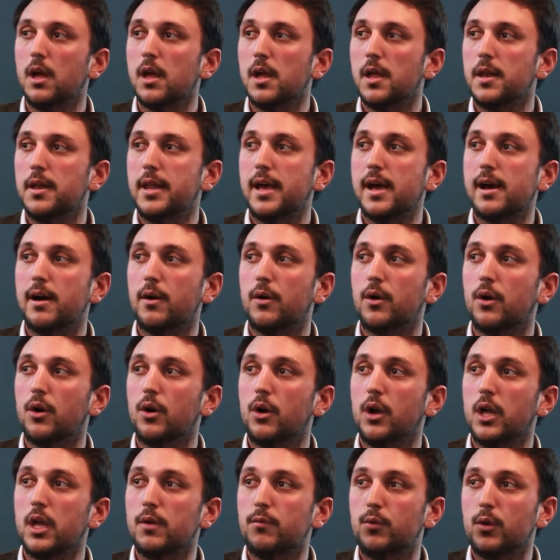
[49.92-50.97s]
Now,
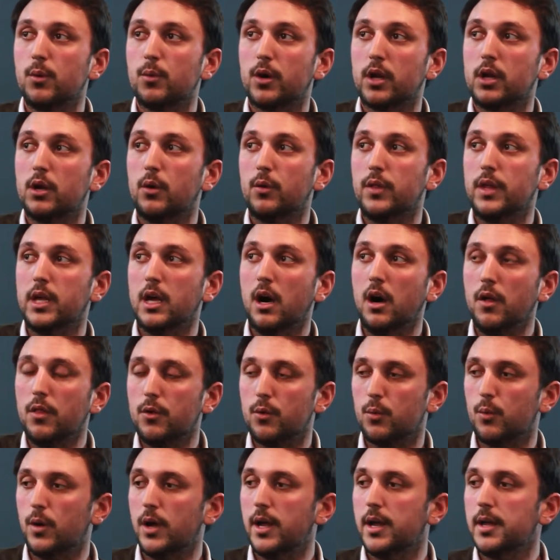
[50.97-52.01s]
if we were to go the other
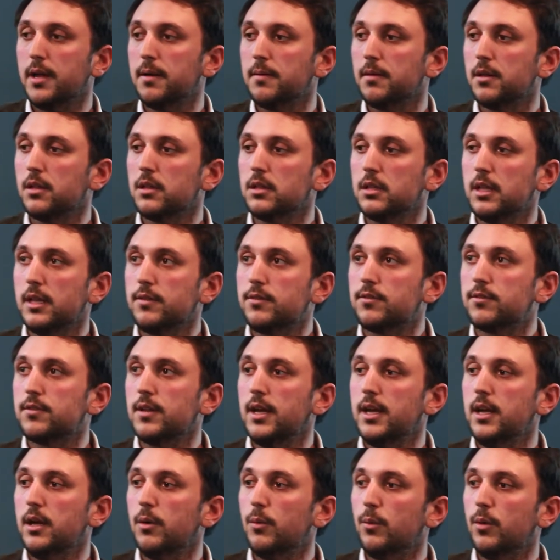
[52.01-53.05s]
way, let's
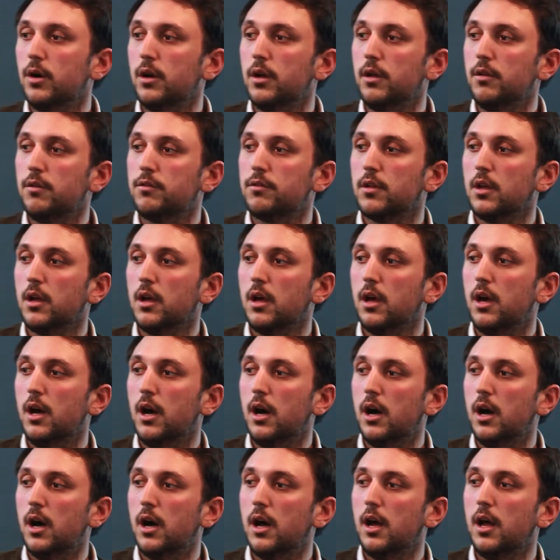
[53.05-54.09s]
say it was
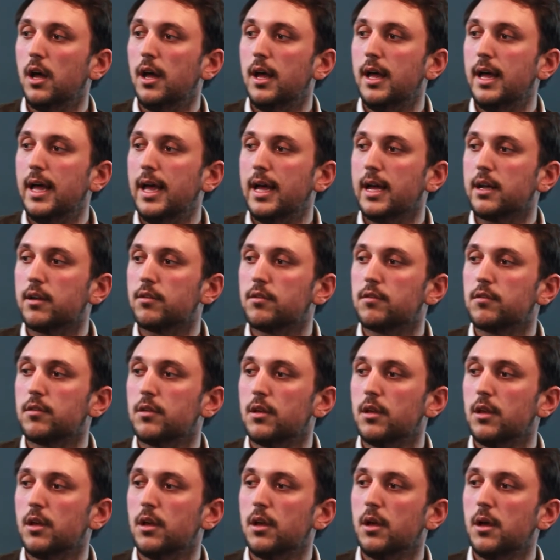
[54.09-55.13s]
uh, x
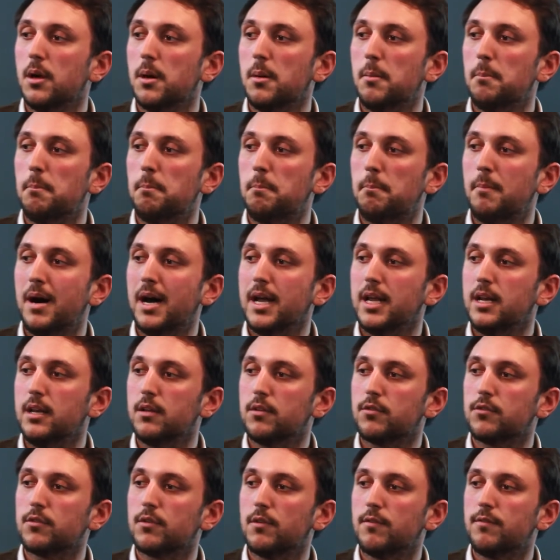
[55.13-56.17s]

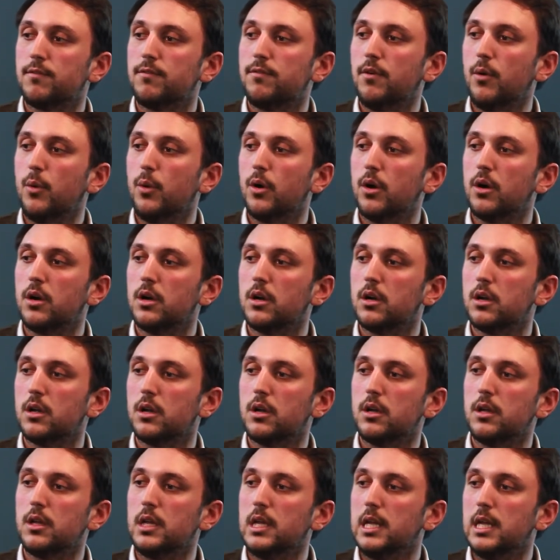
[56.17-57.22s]
minus 4
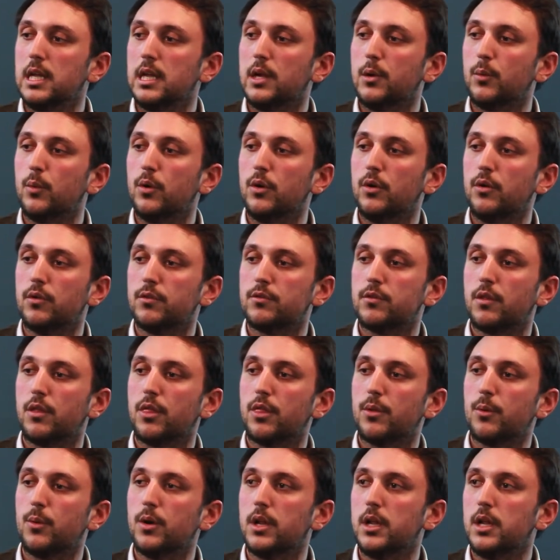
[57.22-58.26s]
equals
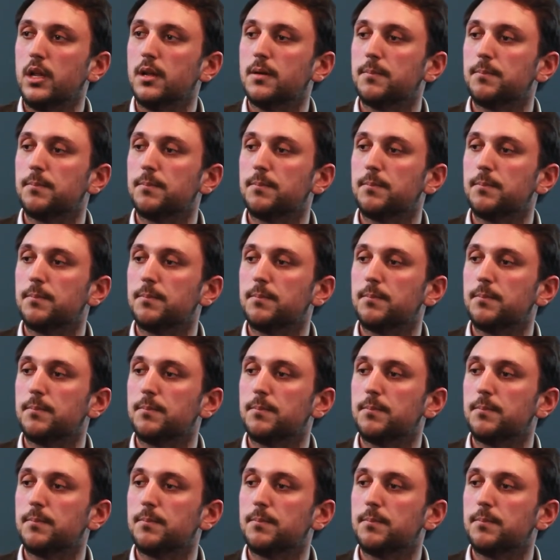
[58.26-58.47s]
3,